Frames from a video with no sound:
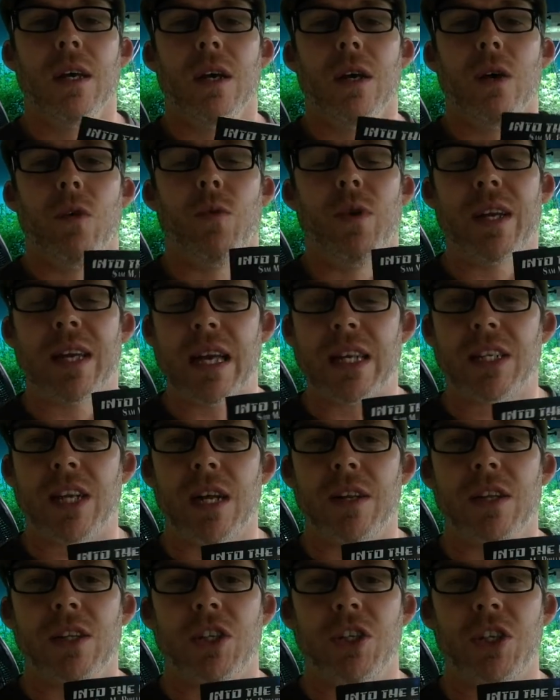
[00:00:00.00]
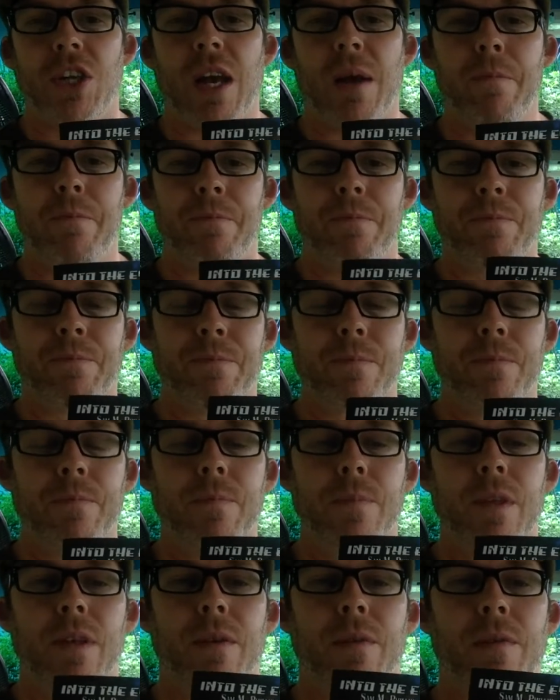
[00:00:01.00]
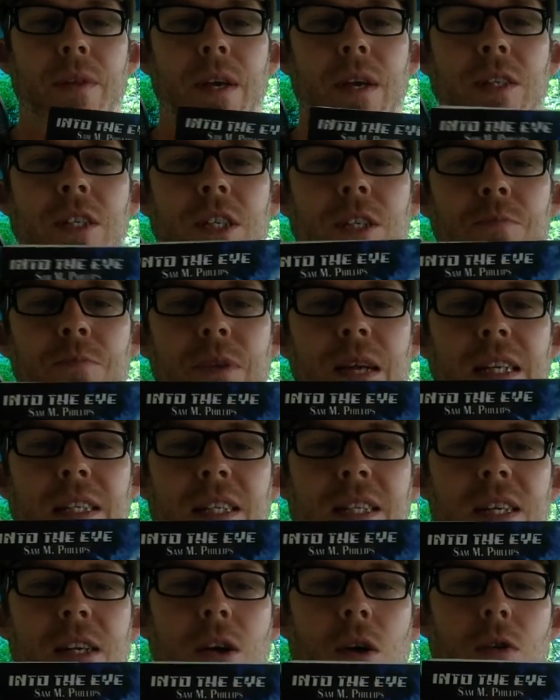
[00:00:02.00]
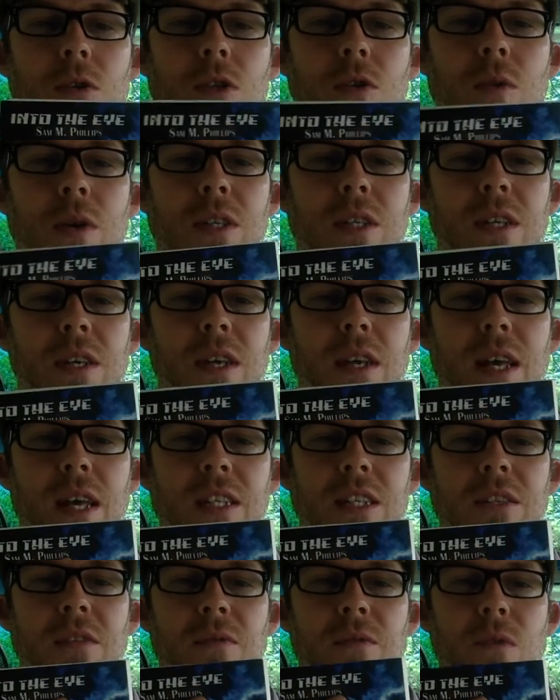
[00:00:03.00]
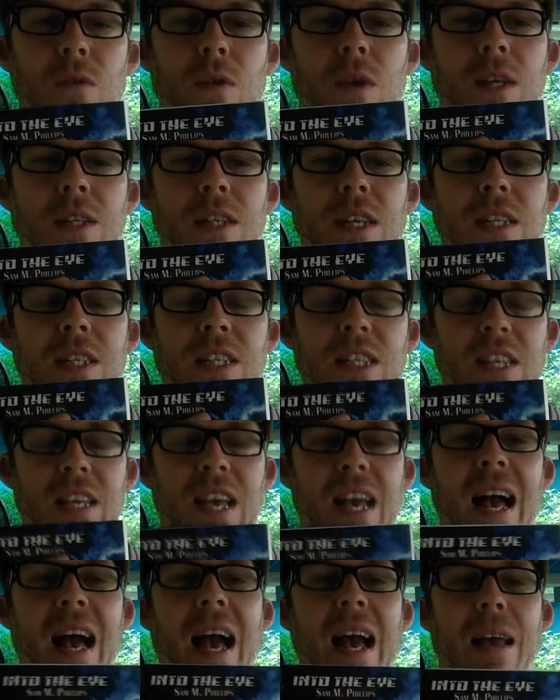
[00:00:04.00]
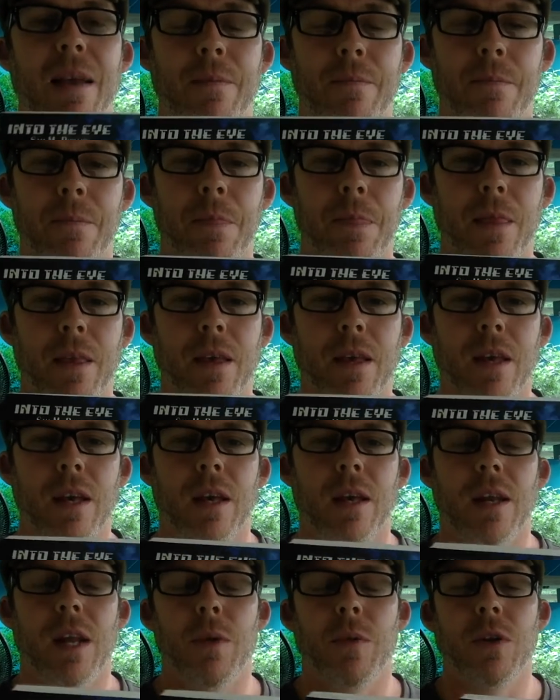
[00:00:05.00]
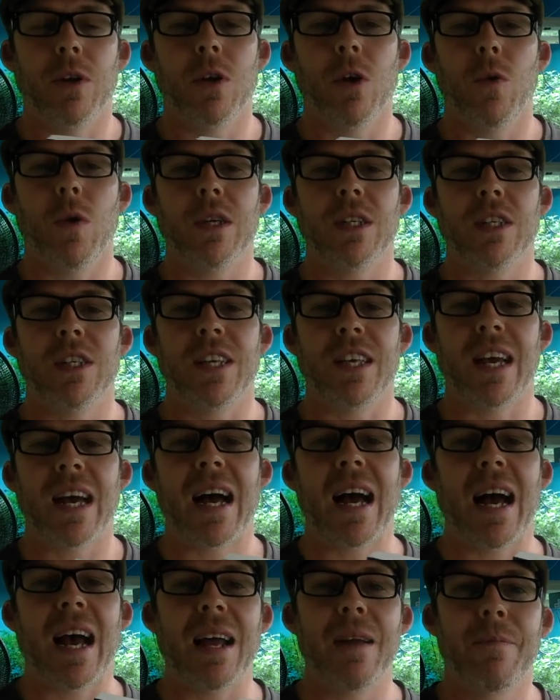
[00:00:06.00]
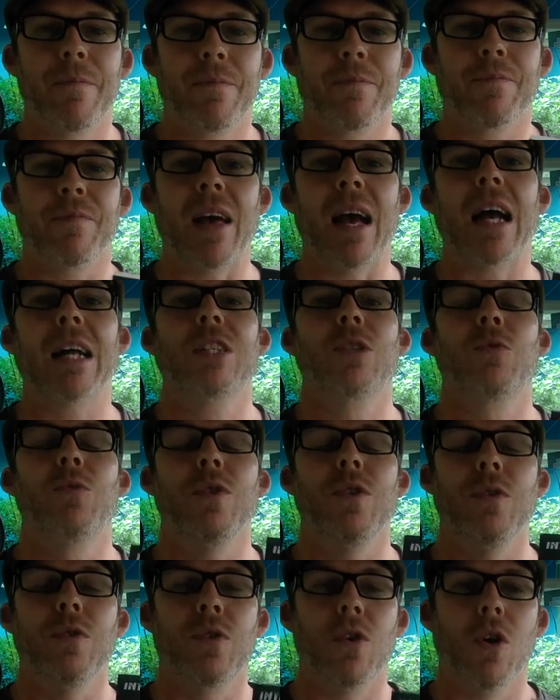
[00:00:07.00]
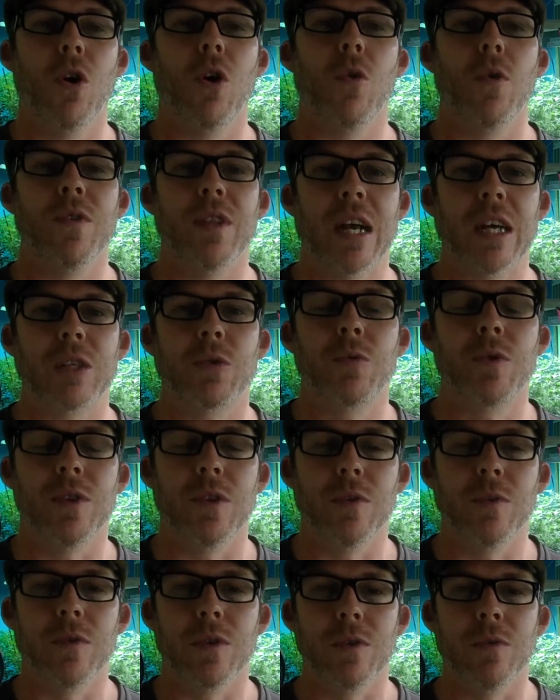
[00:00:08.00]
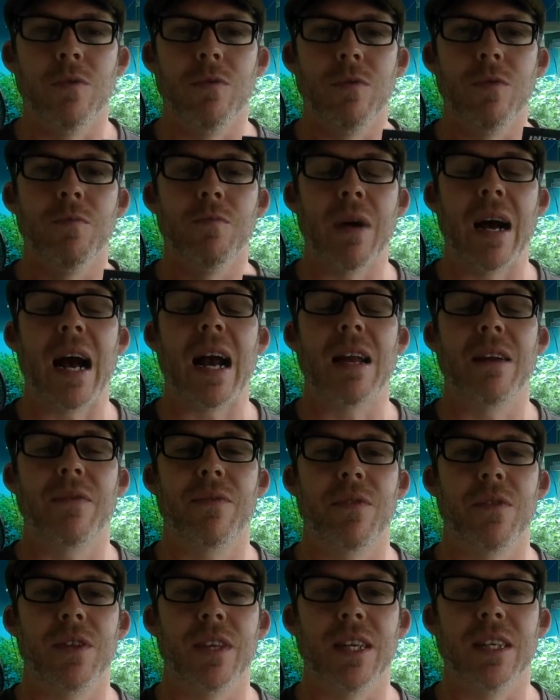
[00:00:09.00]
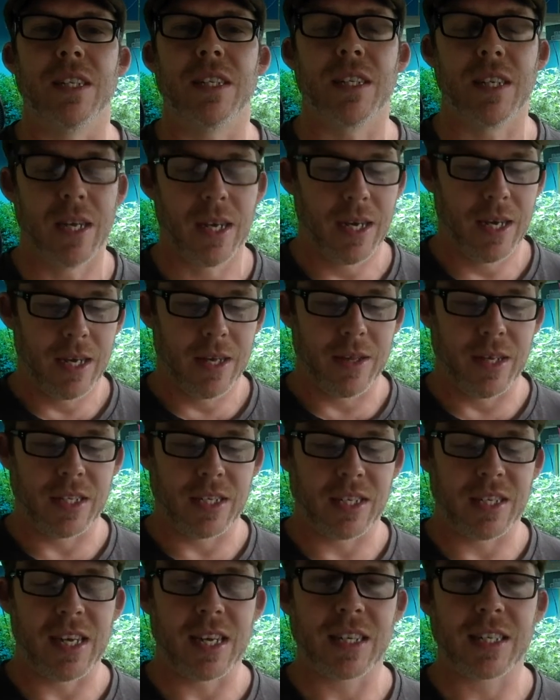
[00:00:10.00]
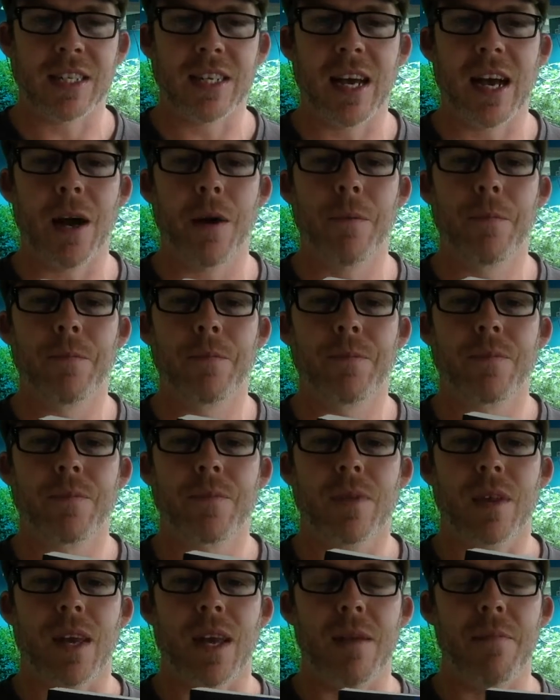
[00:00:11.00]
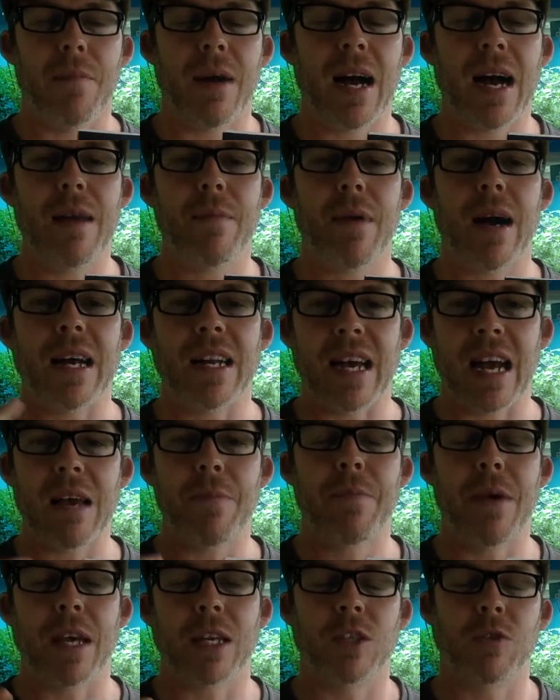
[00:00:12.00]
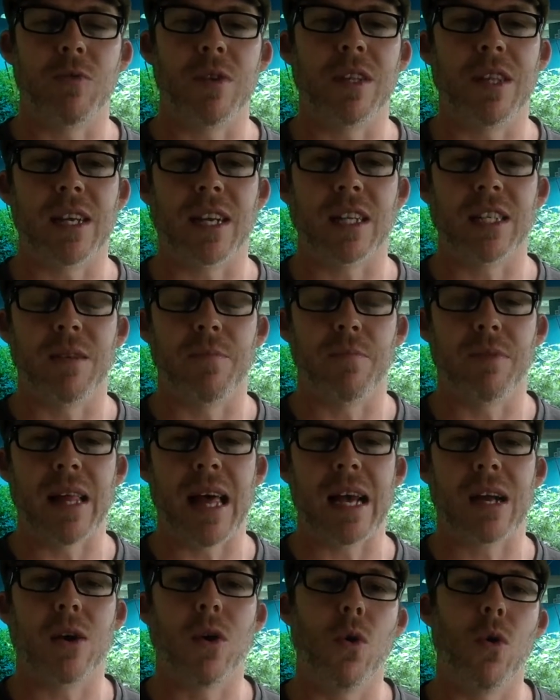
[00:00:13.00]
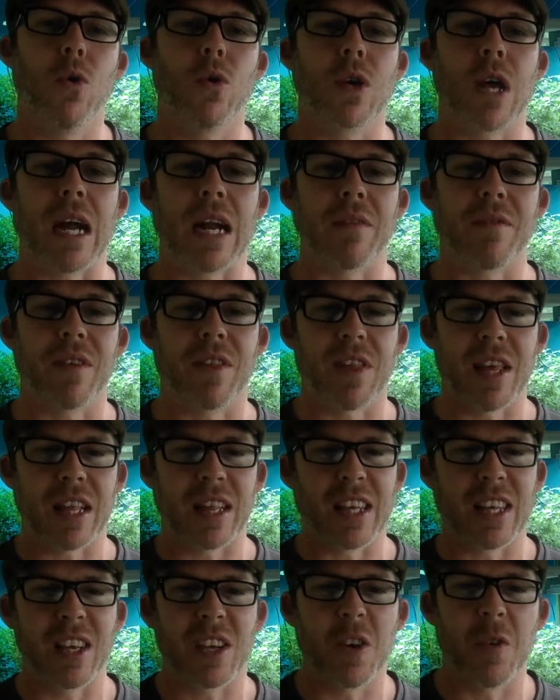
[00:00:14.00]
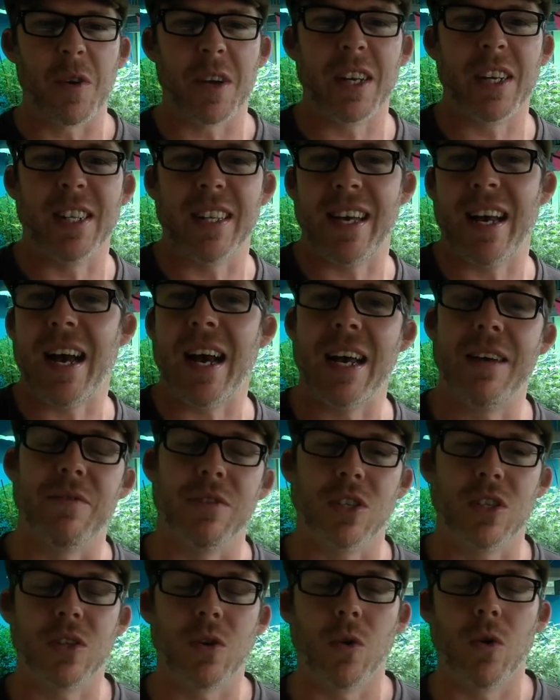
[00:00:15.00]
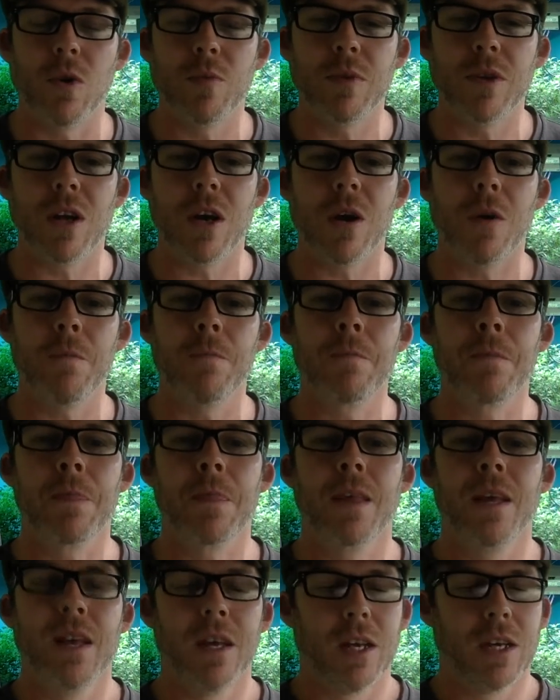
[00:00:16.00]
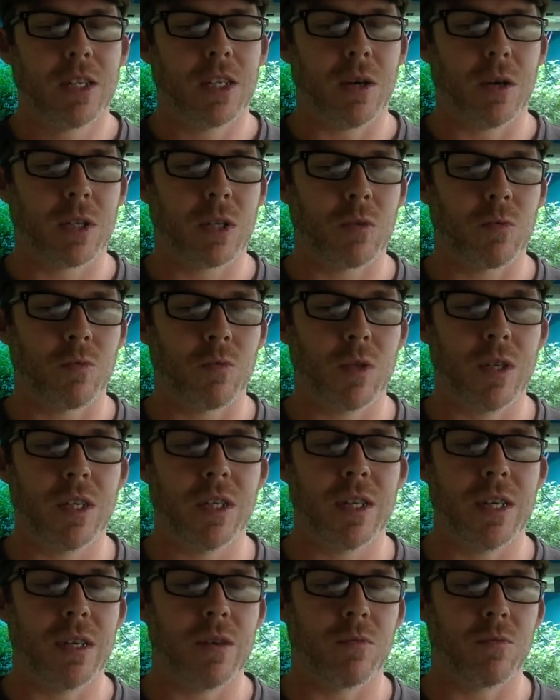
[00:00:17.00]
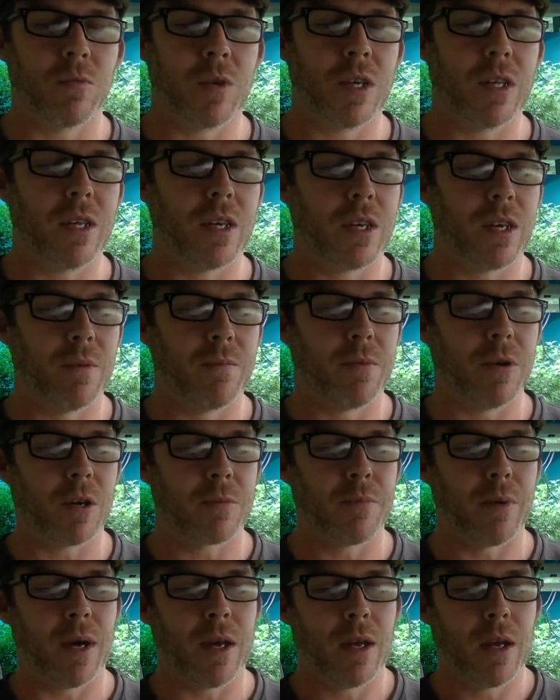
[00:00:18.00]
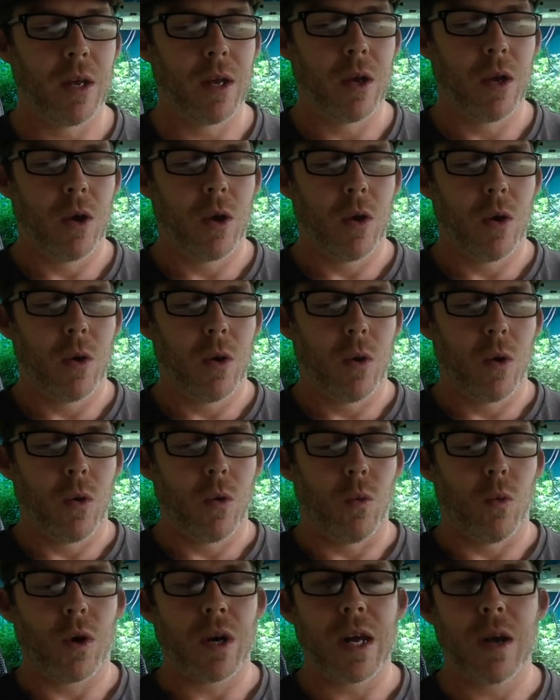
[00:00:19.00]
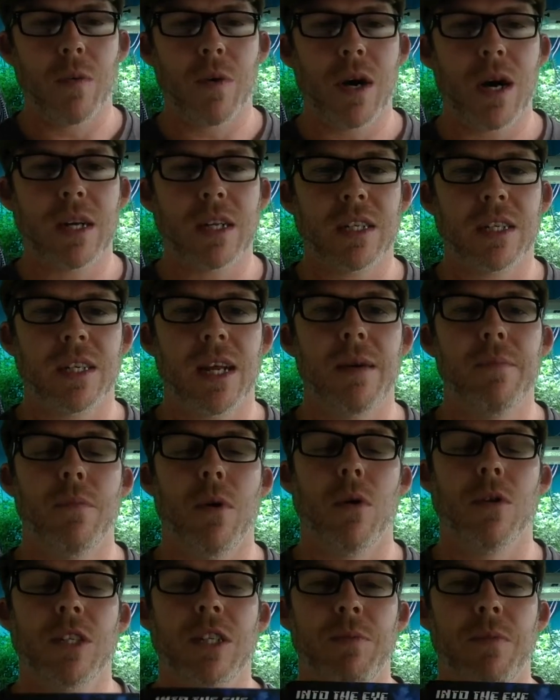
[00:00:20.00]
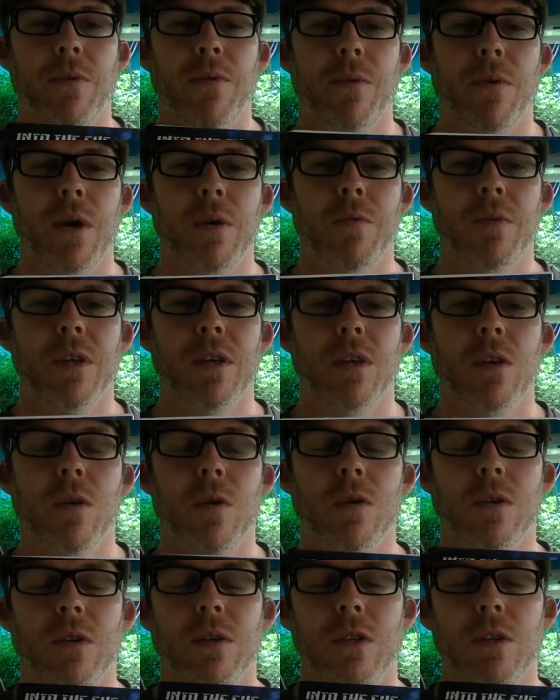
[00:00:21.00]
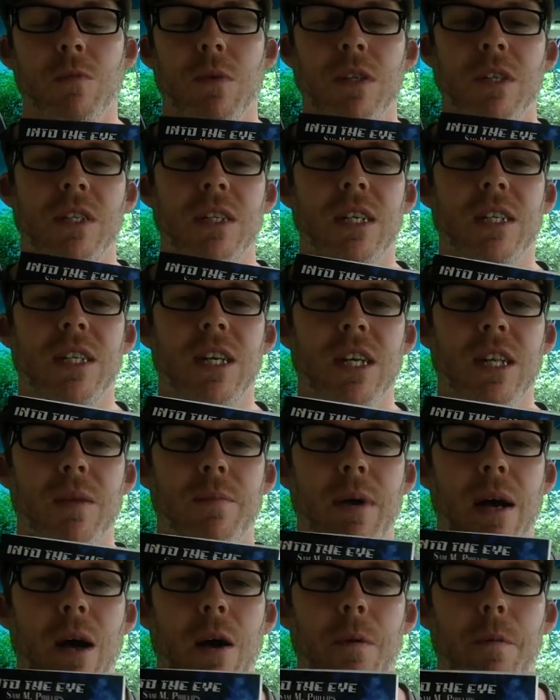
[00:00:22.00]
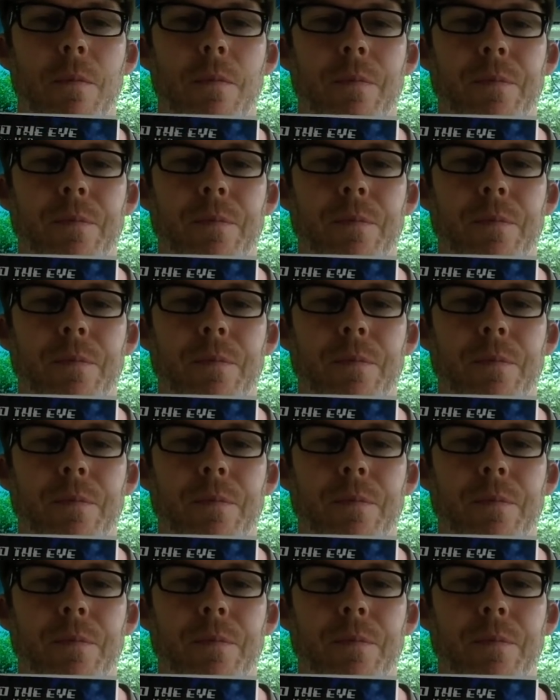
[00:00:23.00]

when he gets onto the ship, there's this place that they go to. It's into the eye. Now, when you go into the eye, that's where you go, and that's where you mine for these things. Now, in my mind, I picture it like it's a black hole kind of a thing, like you're going into the eye of a storm, you know. So it's a really, really good book. But what I wanted to say mostly before I really go into too much detail about